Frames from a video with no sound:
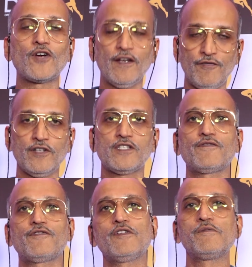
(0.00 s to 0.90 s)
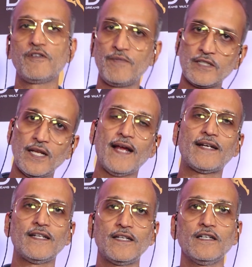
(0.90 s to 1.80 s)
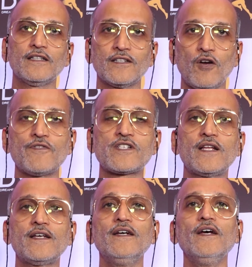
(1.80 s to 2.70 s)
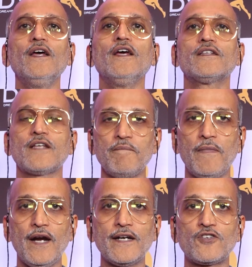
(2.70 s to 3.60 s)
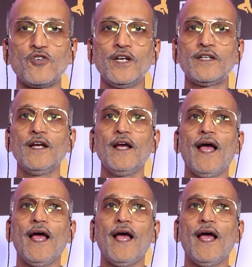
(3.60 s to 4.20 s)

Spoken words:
okay, first films have been selected here, there's obviously some merit to it.